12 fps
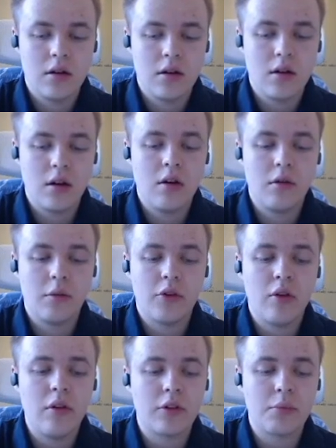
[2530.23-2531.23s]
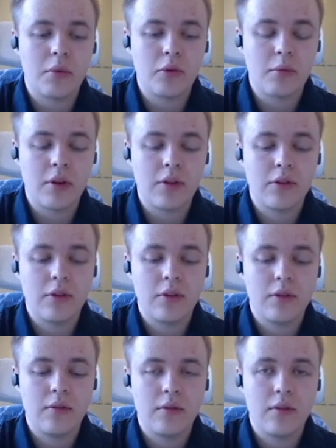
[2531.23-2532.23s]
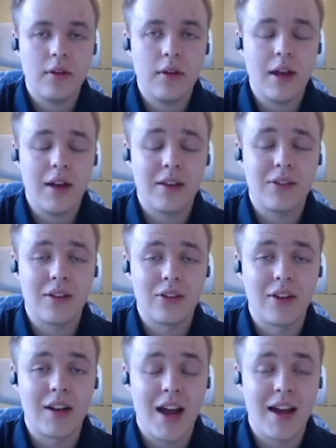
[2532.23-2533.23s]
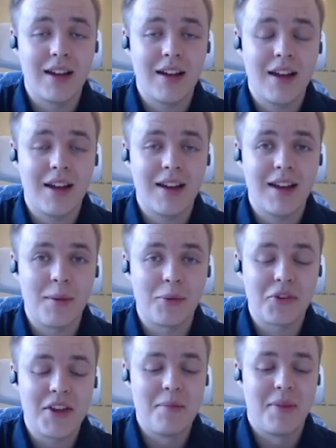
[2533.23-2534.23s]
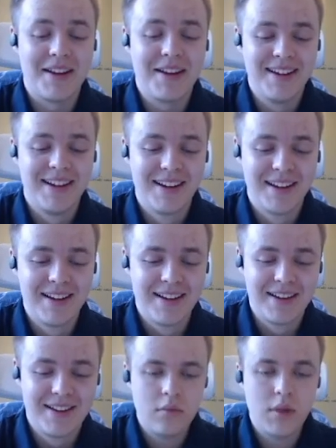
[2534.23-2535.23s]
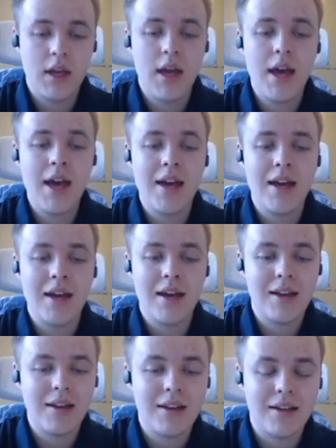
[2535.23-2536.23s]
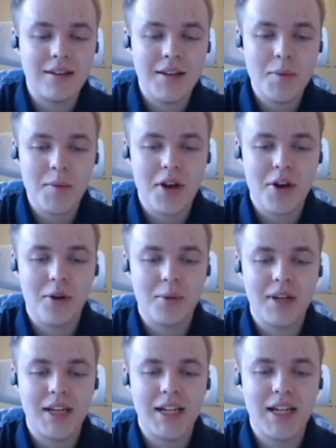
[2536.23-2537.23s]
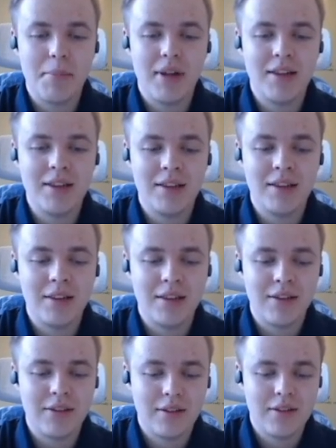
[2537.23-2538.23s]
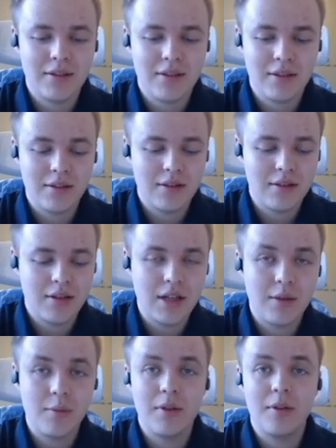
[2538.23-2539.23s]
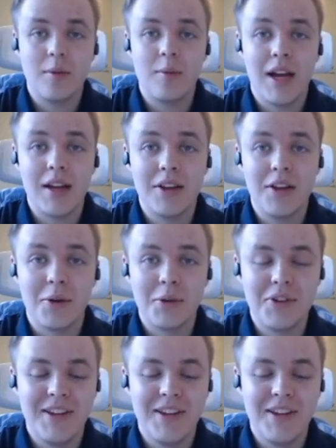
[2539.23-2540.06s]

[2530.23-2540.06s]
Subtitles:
Oh, it was her exposed breasts. As I said, I am skimming. Hey, there we go, nipples. We like those.